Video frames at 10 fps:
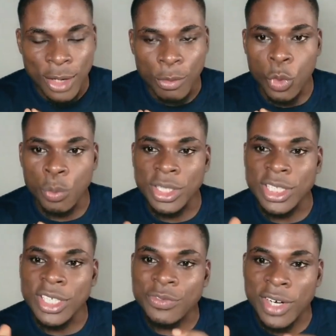will be
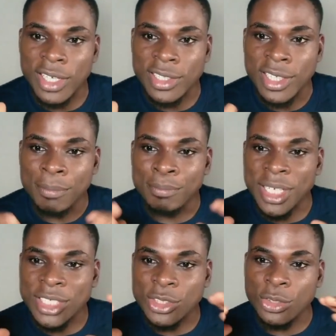different
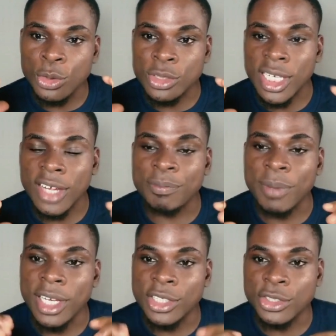based on those that have
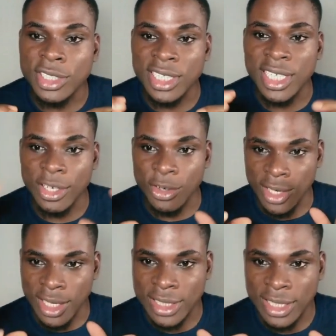penetrated and
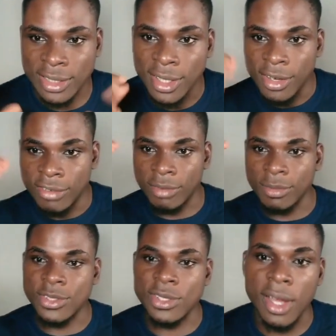connected from the
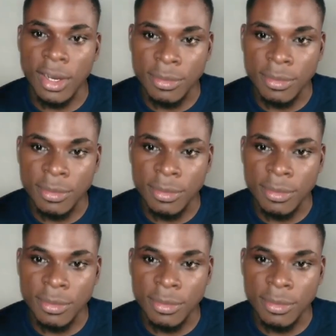start.